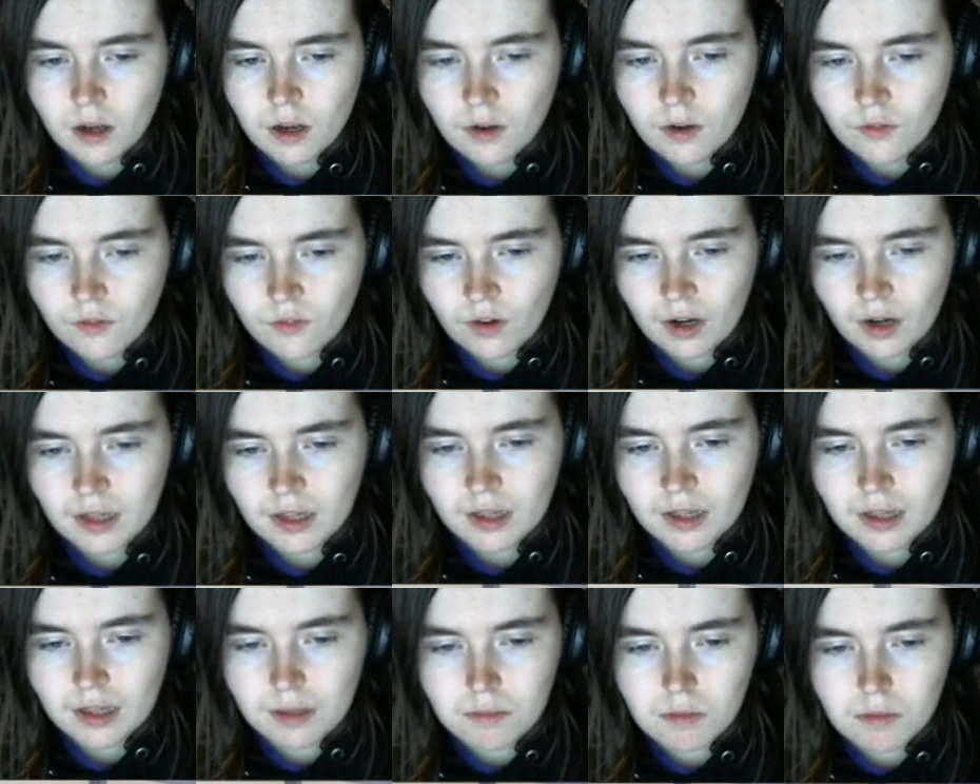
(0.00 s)

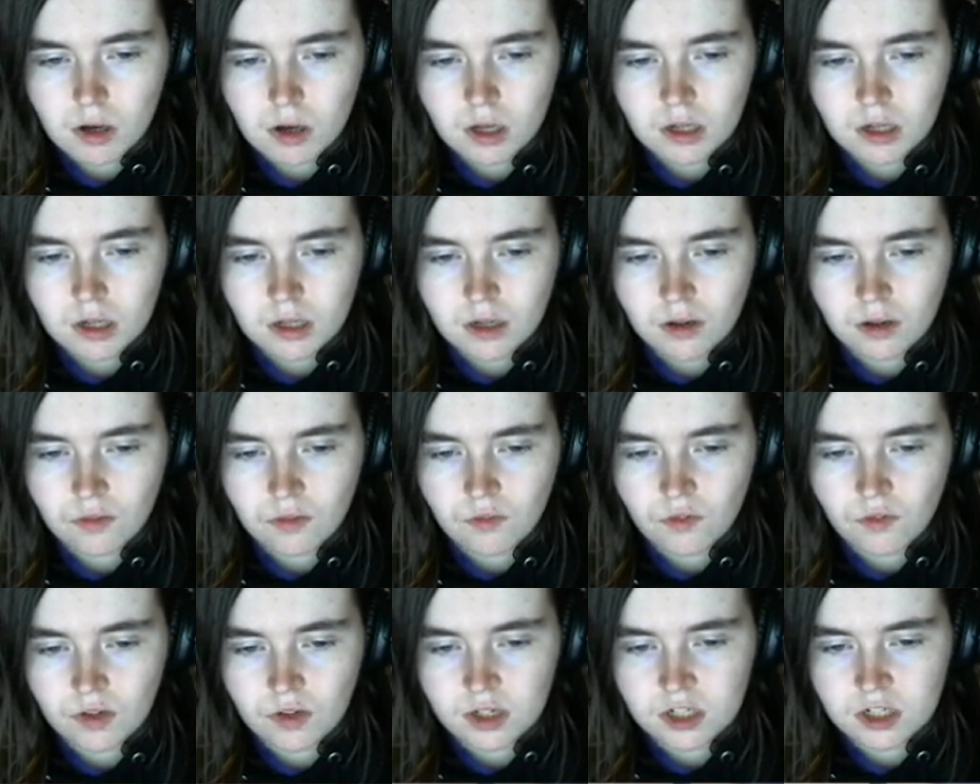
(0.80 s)
Finally, Monica
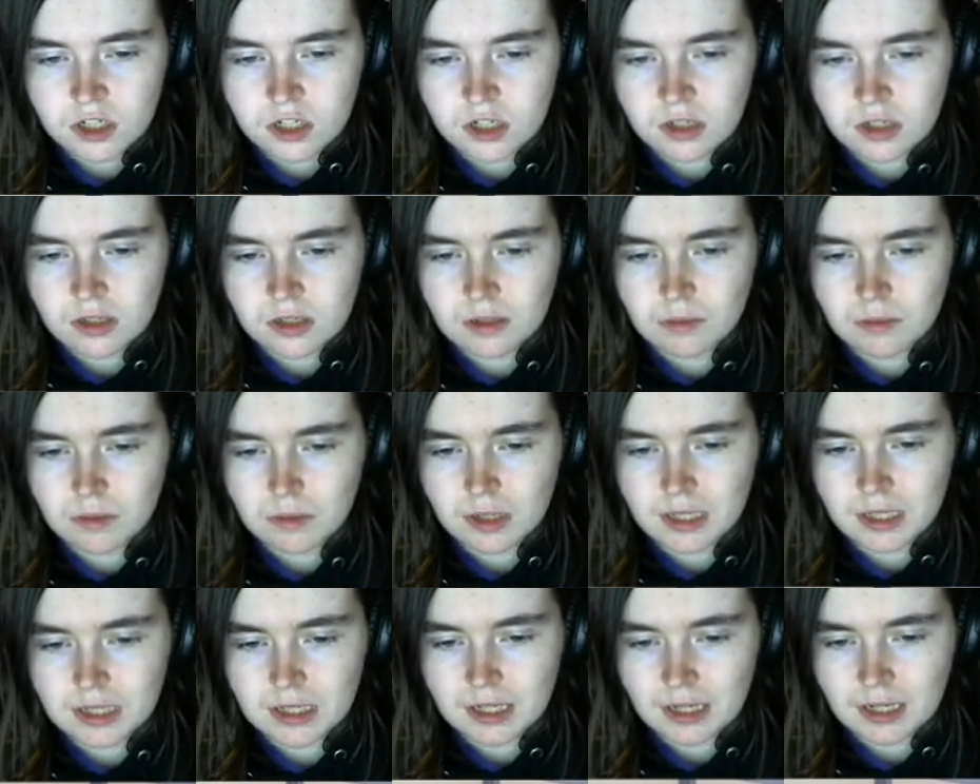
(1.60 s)
finishes the
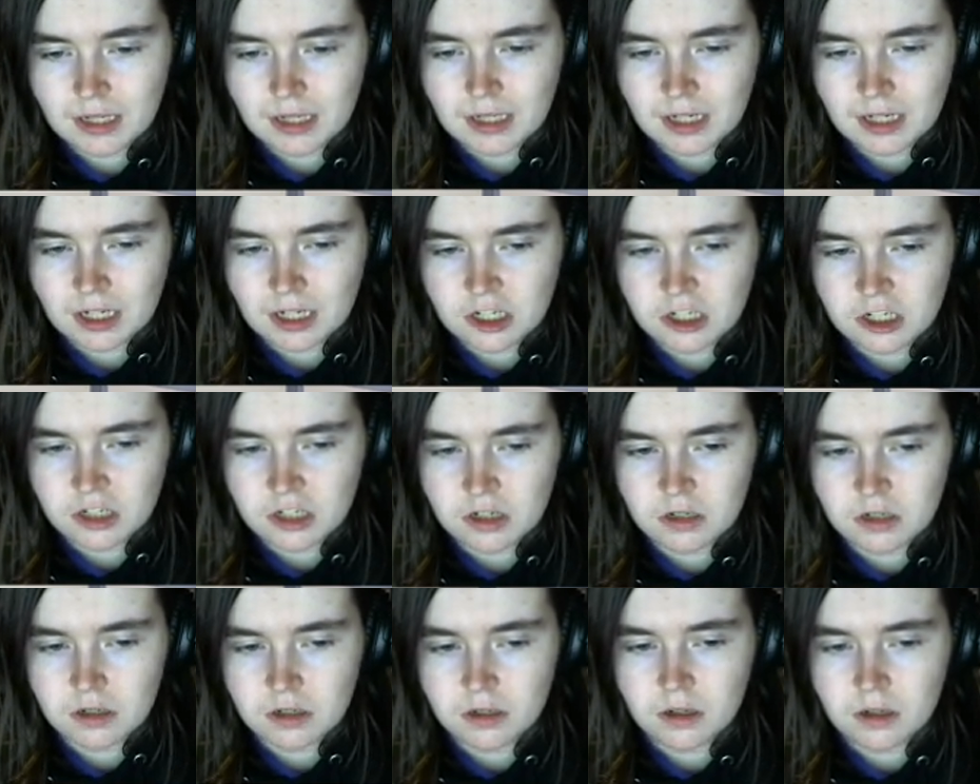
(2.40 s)
recitation.
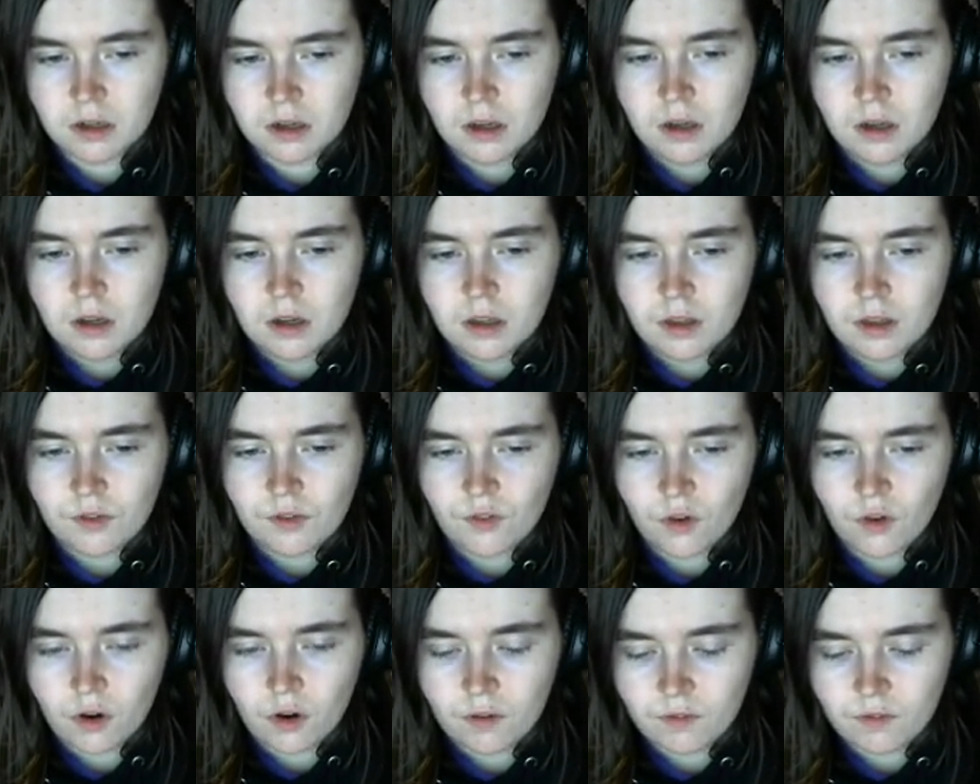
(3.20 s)
The
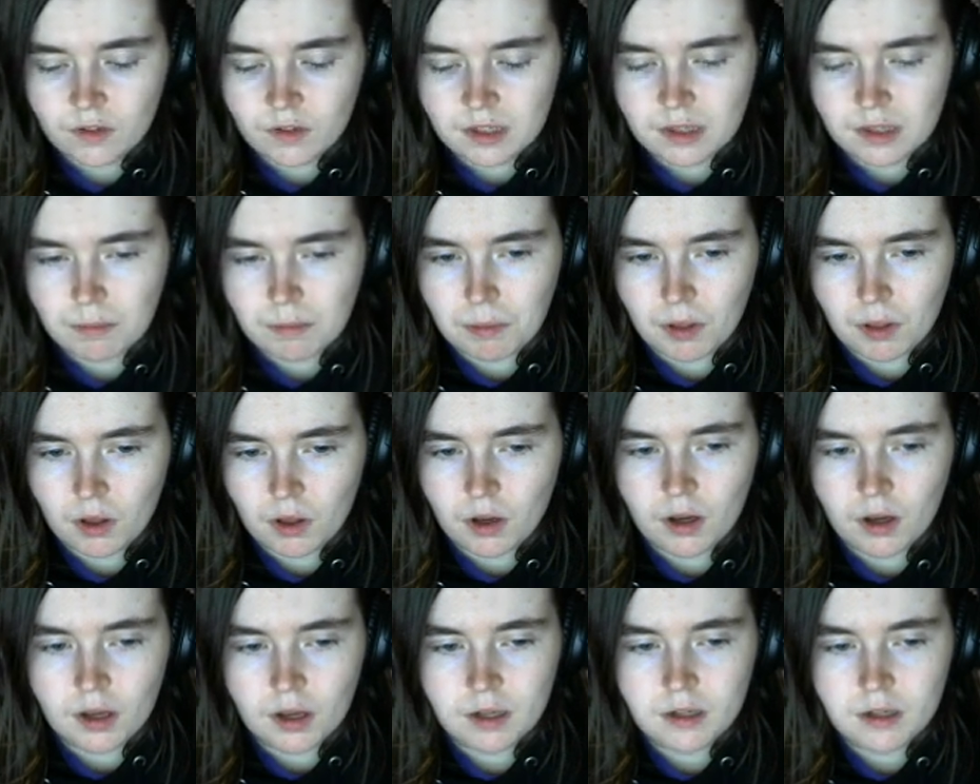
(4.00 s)
four of us
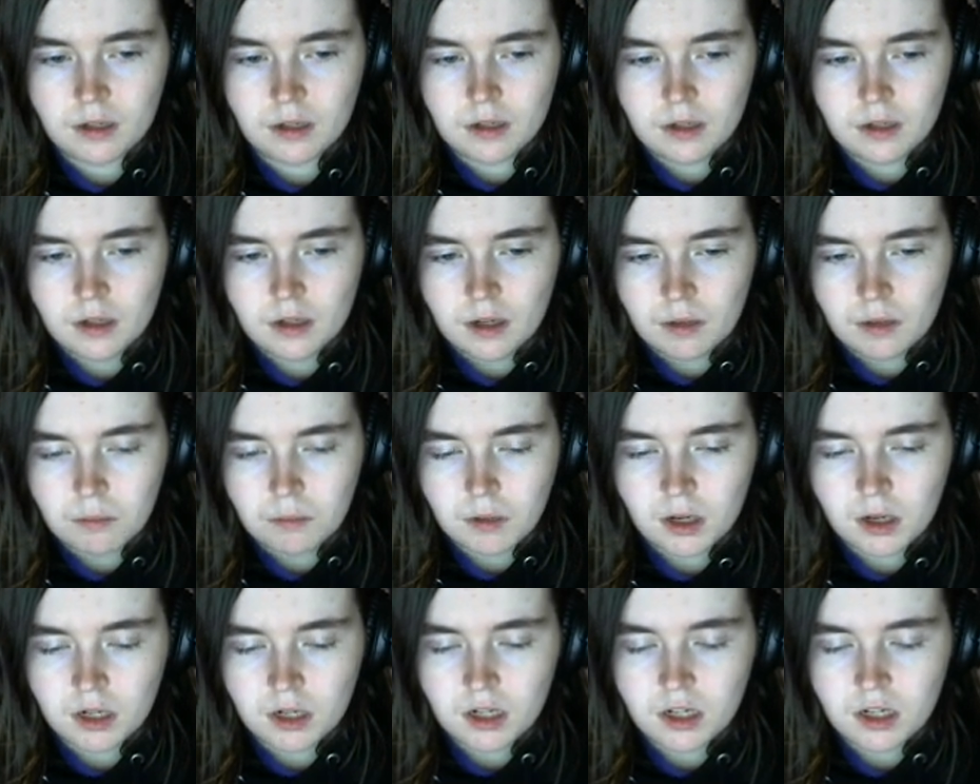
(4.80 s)
applaud.
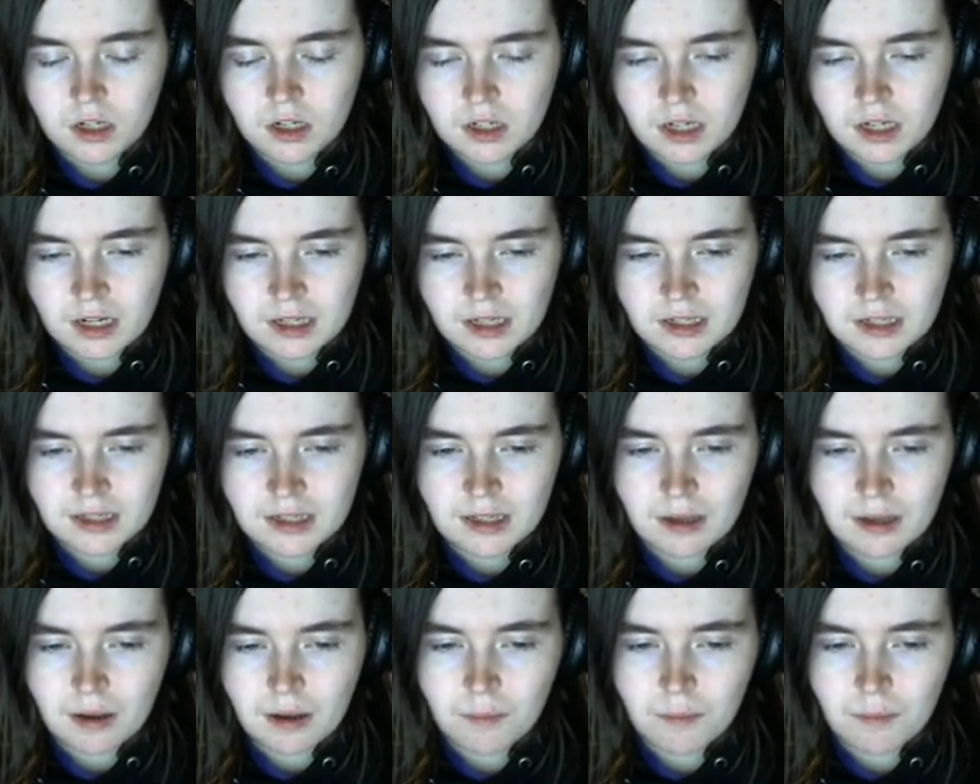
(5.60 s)
Monica takes
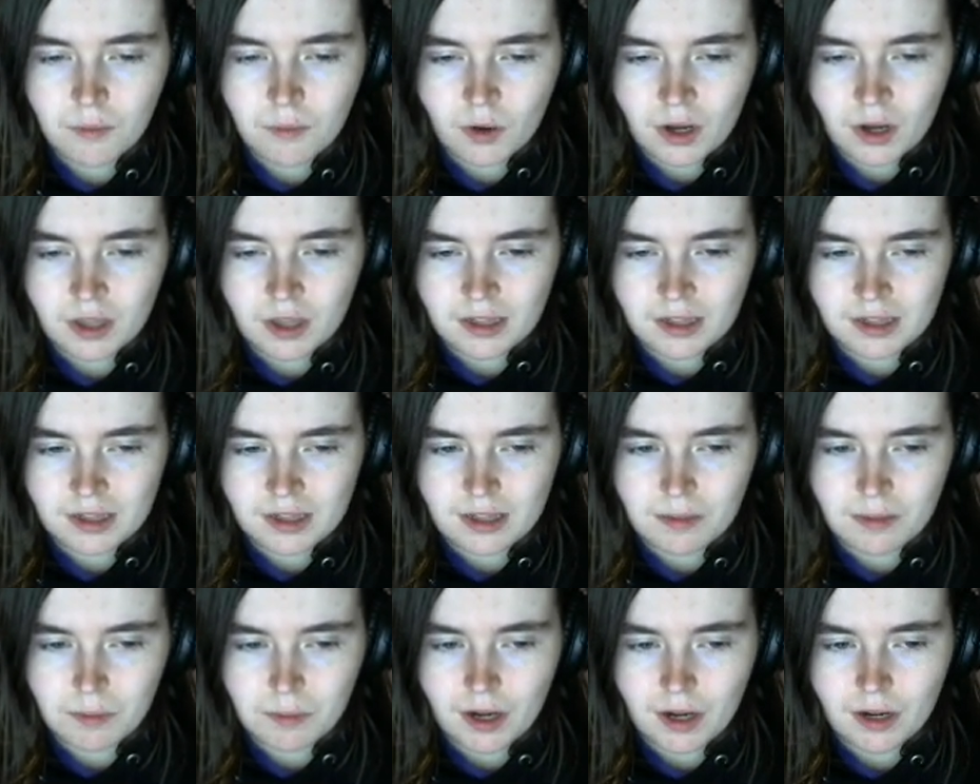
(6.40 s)
a breath and
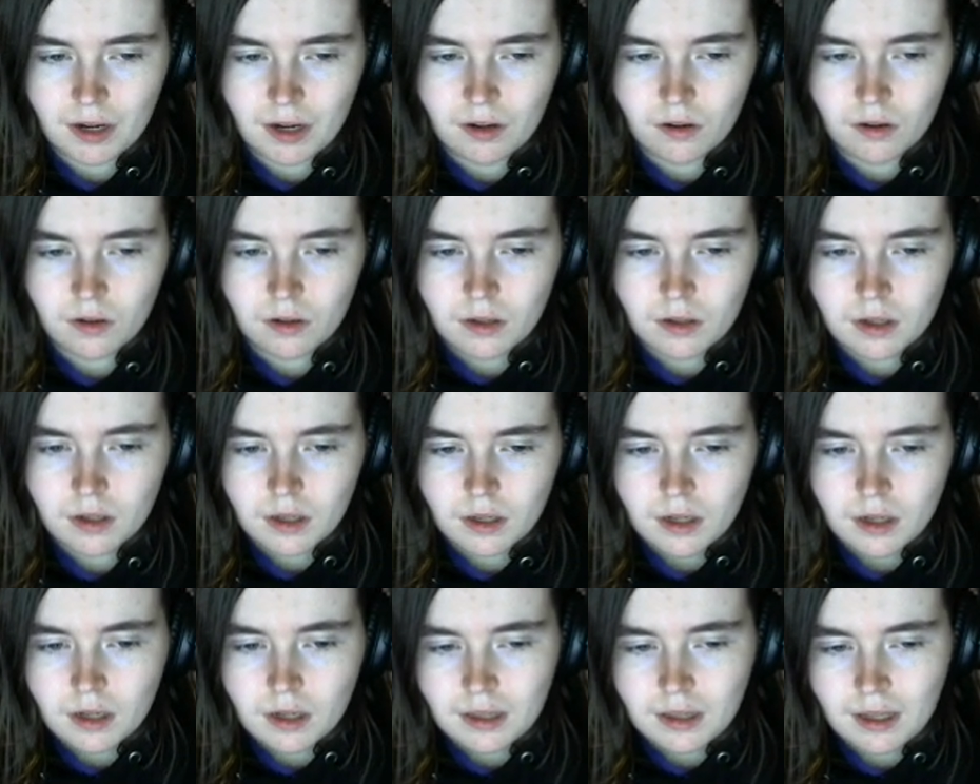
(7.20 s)
smiles.
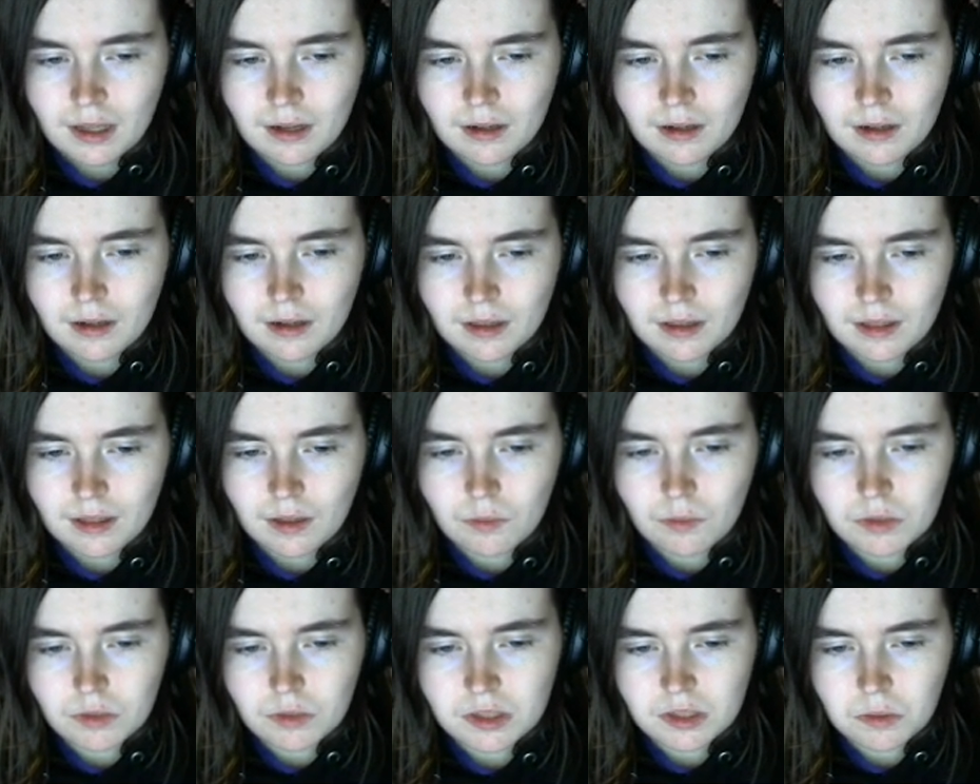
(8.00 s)

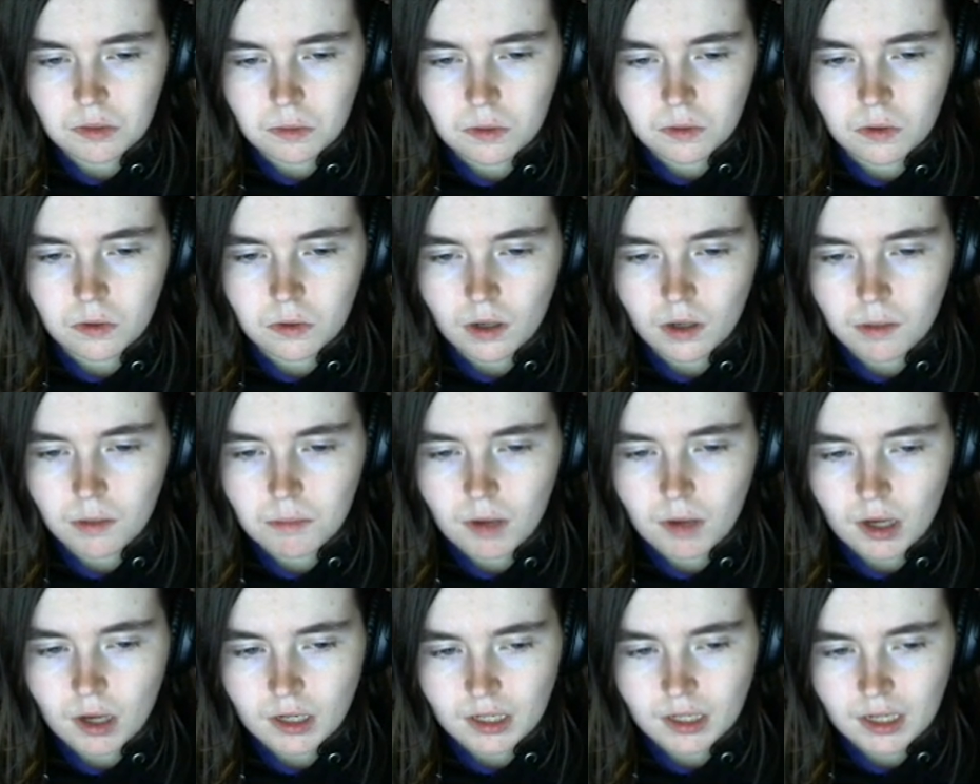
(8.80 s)
That was so good,
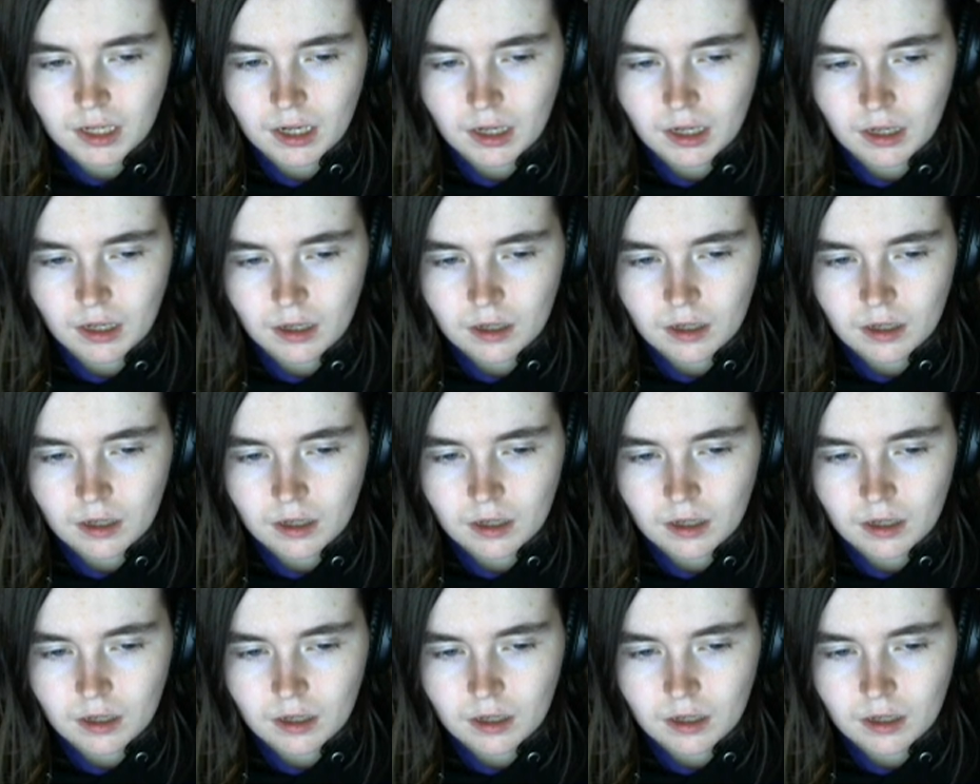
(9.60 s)
Monica!